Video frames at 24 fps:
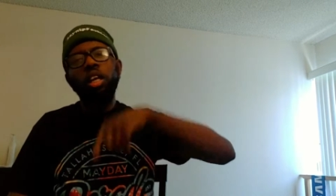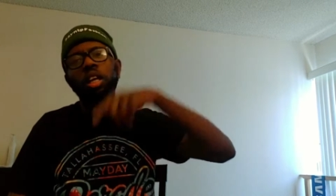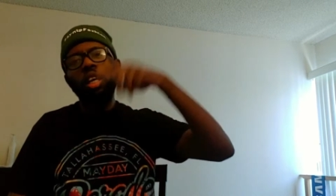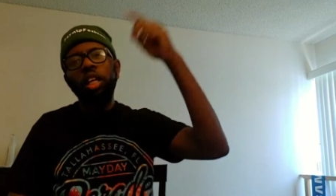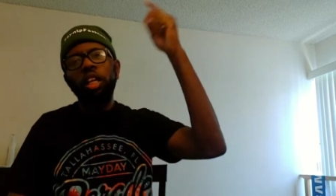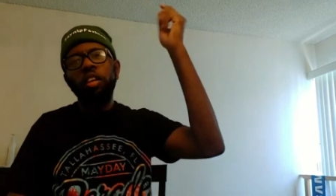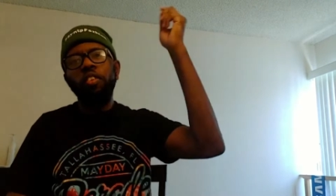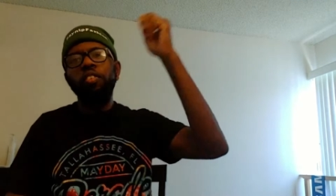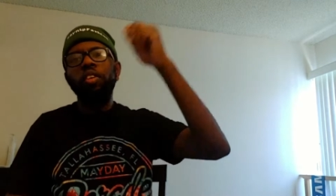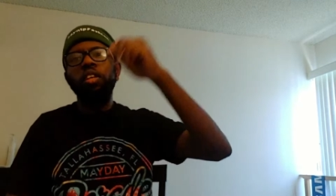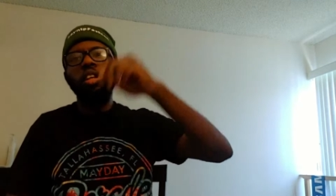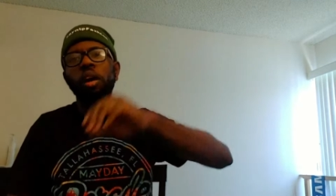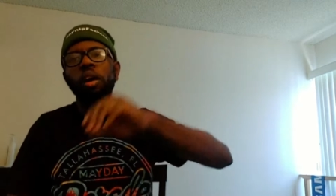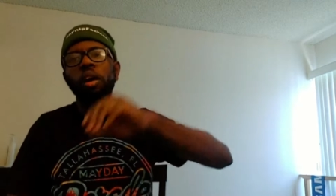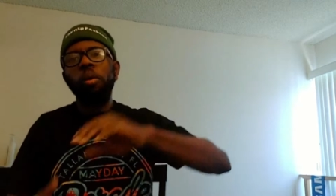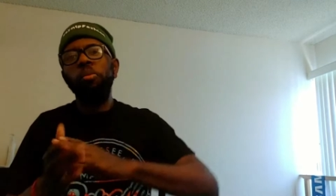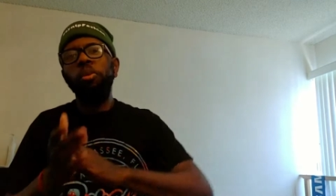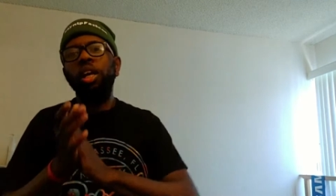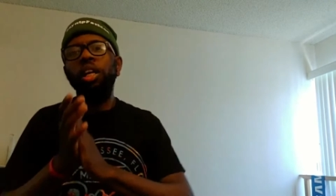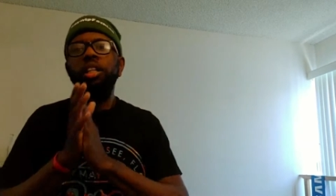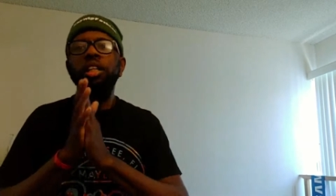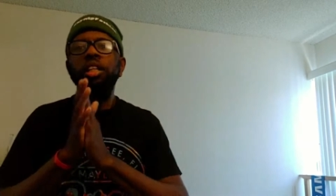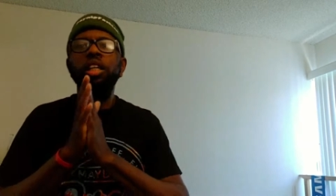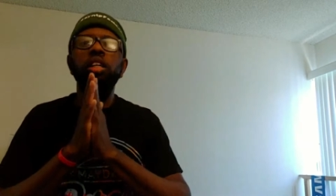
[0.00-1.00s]
Leave it down
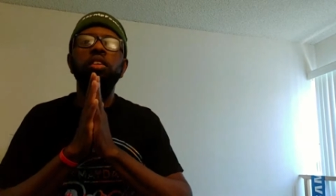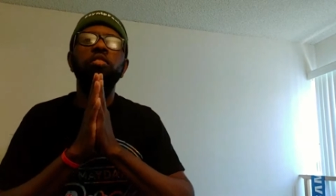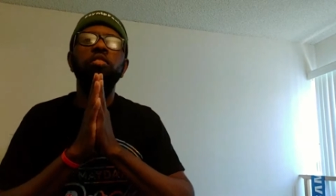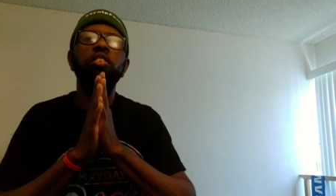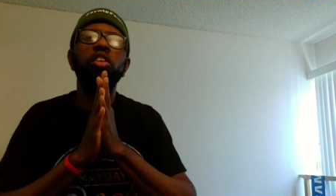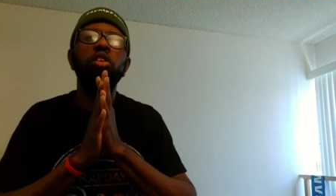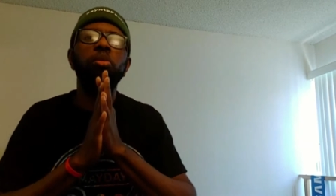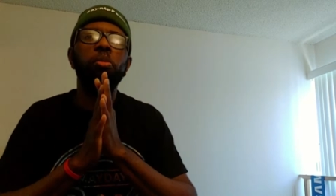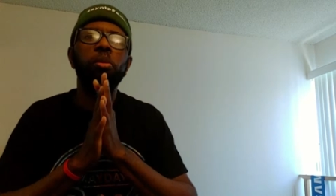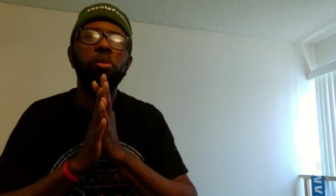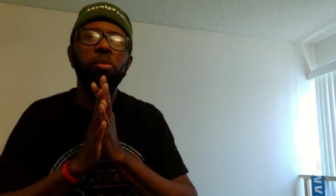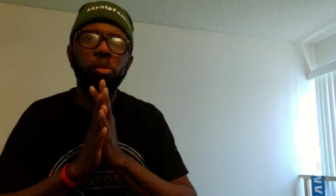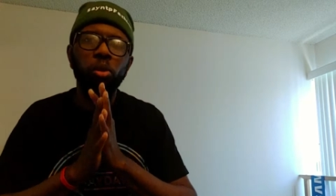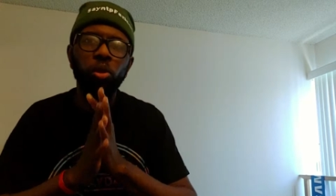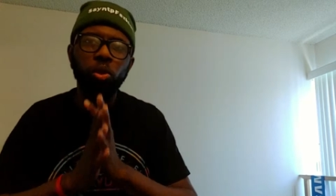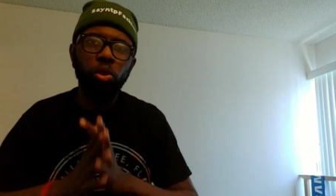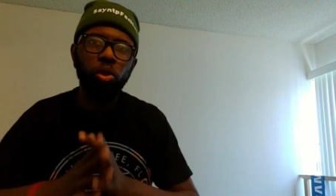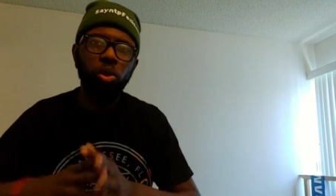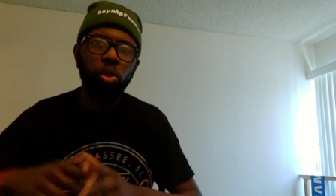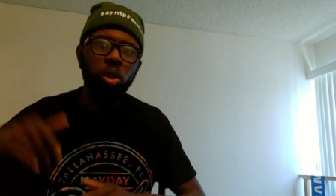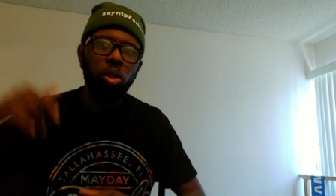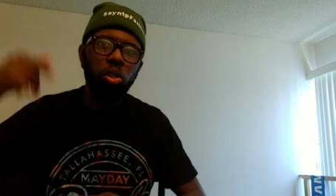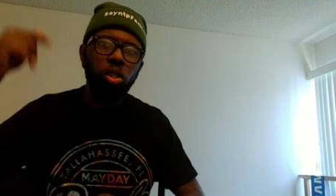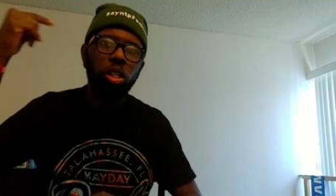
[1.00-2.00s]
below. I did a video on my merch,
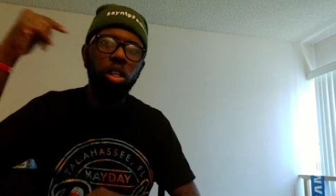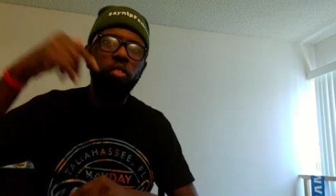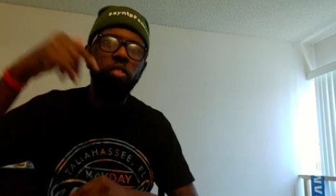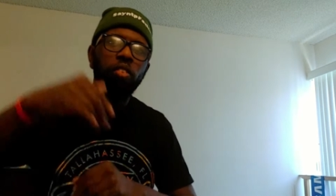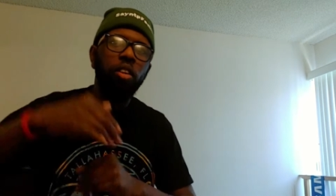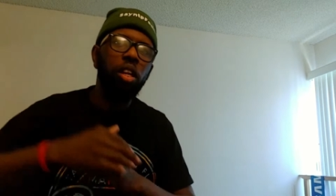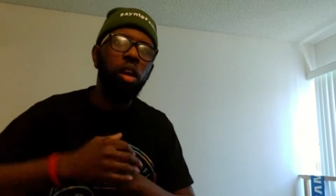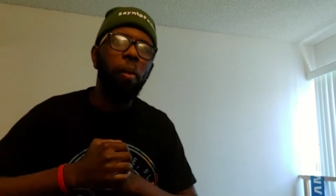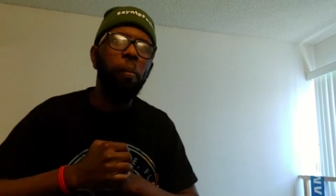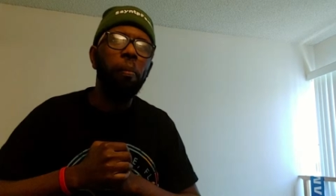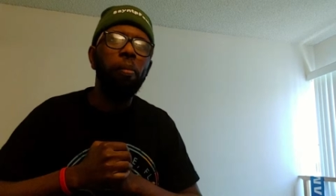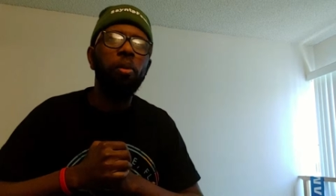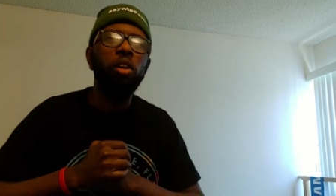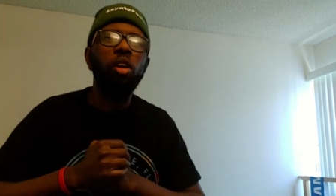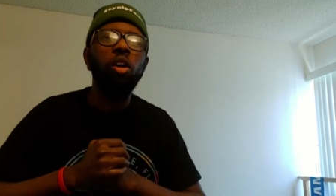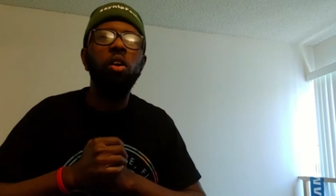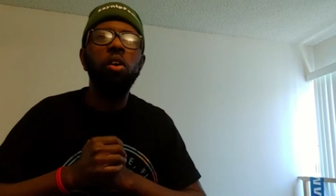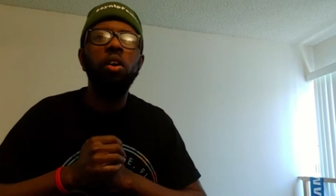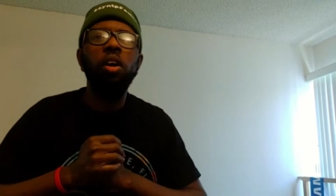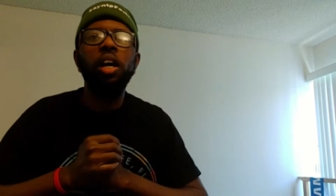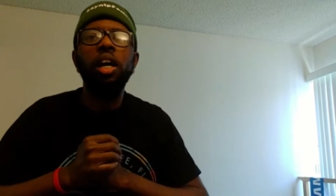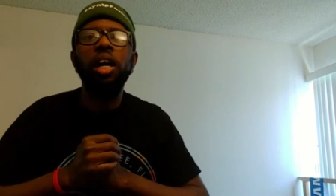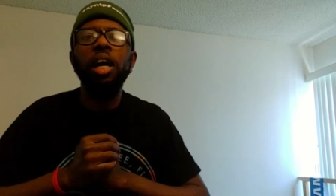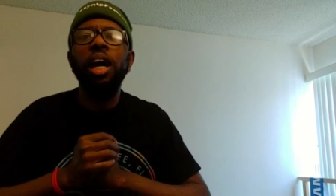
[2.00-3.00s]
also leave it down
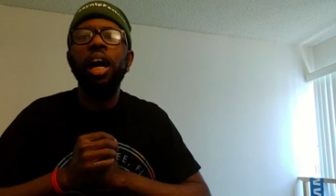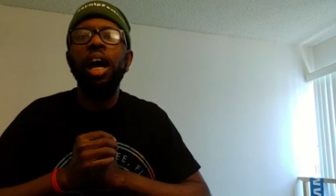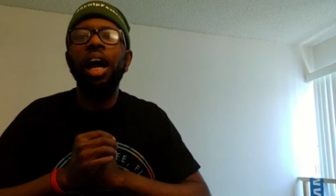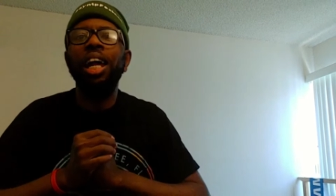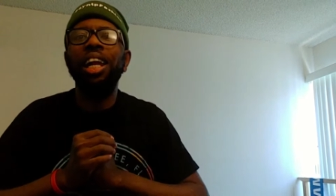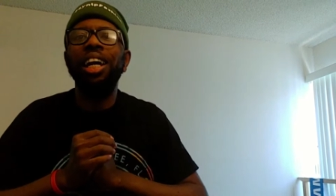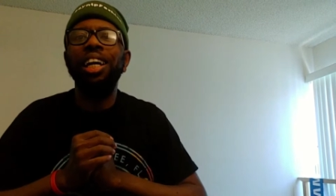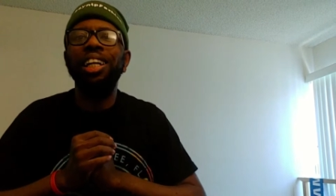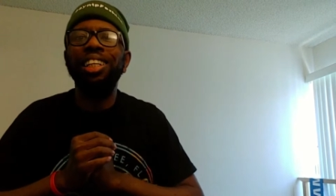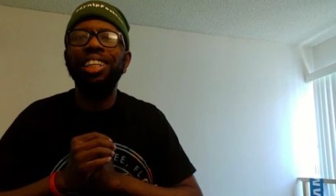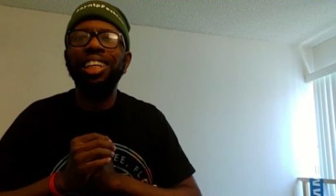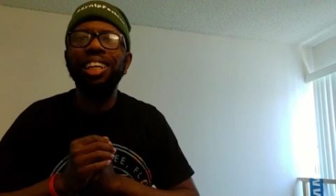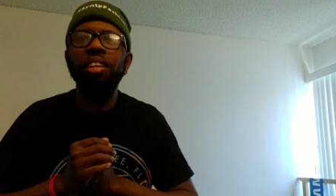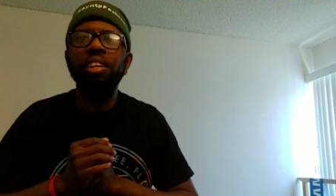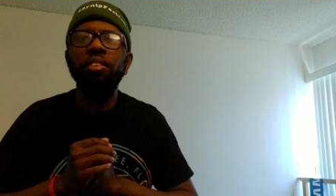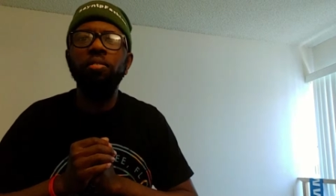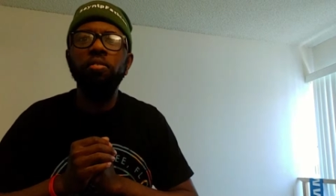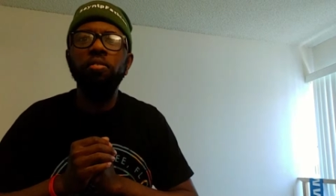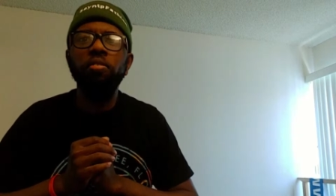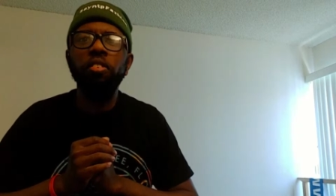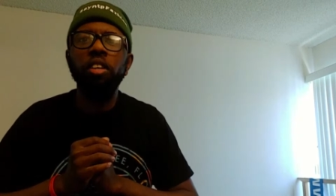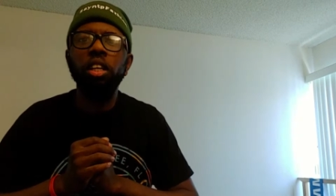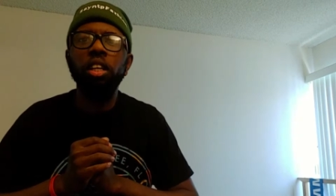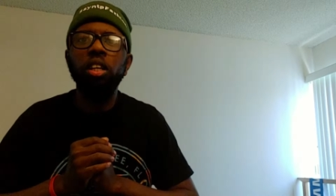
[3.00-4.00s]
below. And I did a
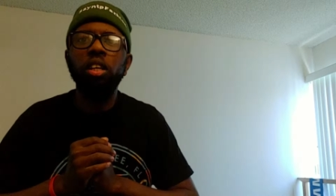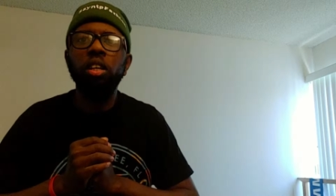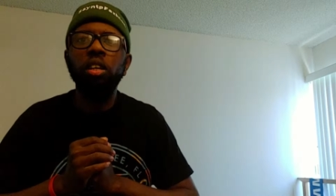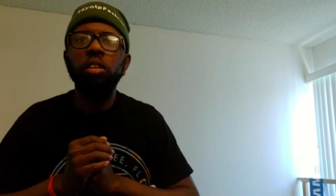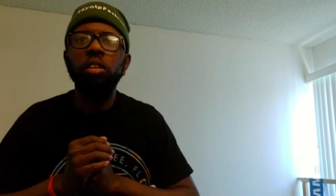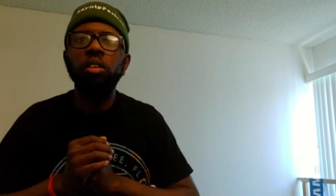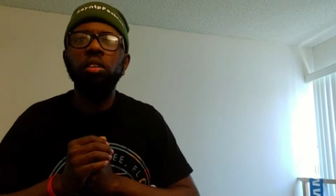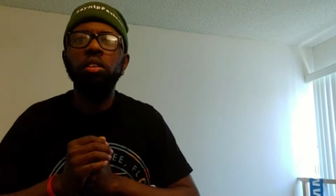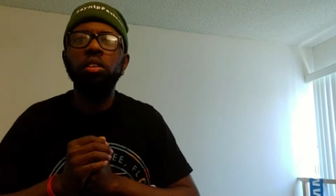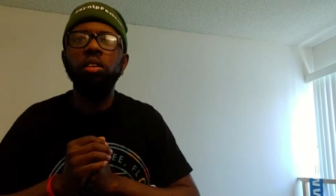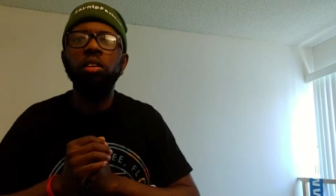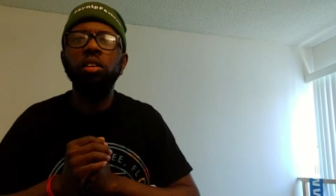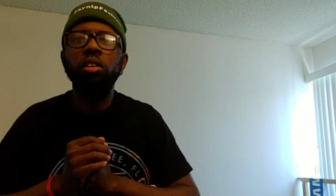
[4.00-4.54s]
video